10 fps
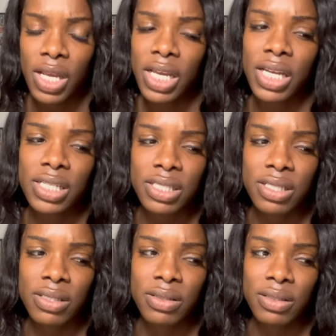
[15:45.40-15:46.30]
Cause
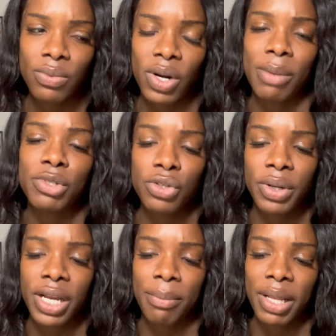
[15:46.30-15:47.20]
what I'm
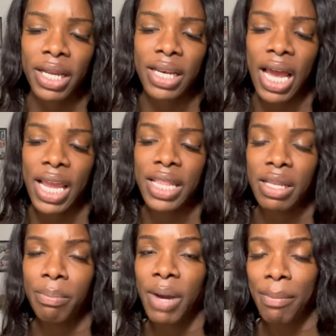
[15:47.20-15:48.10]
doing, I'm like not in
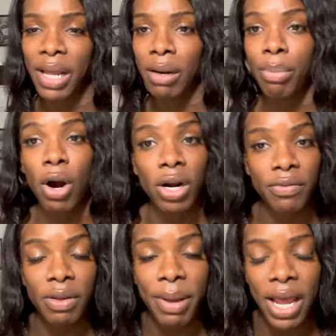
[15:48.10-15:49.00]
the, I'm not a part
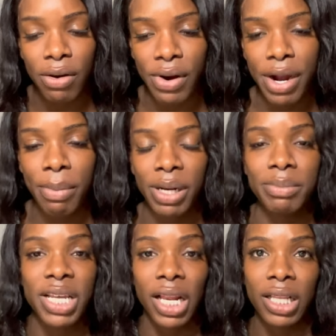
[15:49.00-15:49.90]
of the background, but I'm
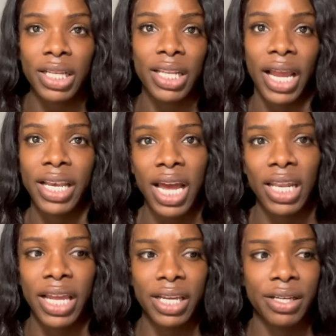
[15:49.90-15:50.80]
technically like not
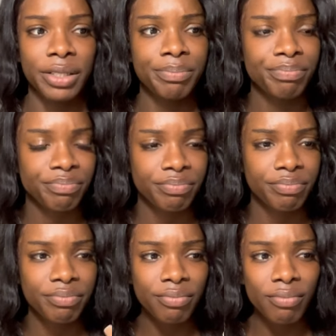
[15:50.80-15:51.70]
like a,
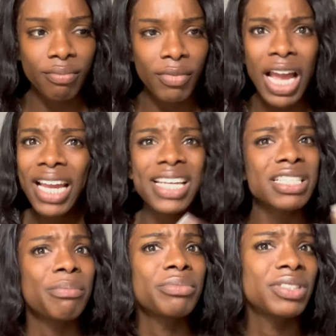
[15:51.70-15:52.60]
I guess
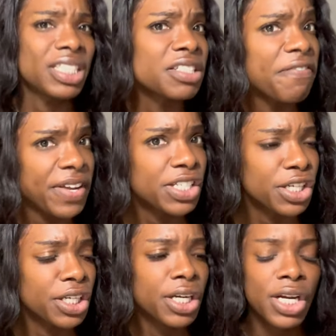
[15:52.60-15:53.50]
I'm just a
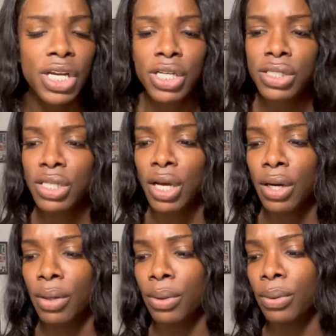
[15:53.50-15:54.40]
feature.
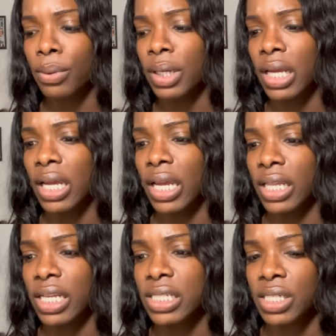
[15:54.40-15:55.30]
So in
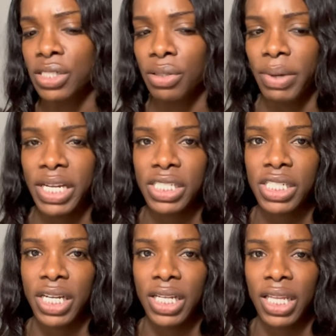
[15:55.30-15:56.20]
this
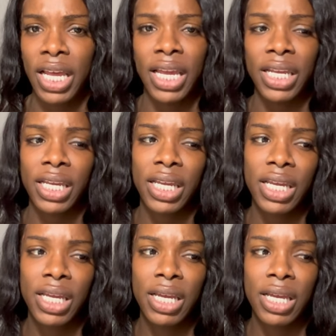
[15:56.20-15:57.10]
situation, like
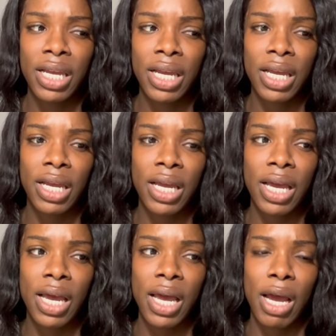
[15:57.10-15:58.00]

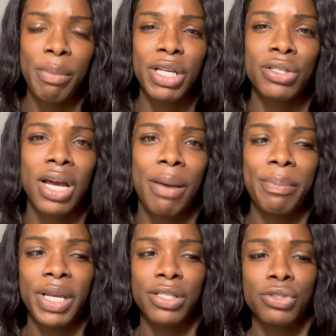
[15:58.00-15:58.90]
I'm in I'm
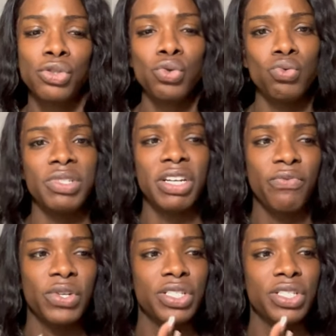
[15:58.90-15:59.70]
in two different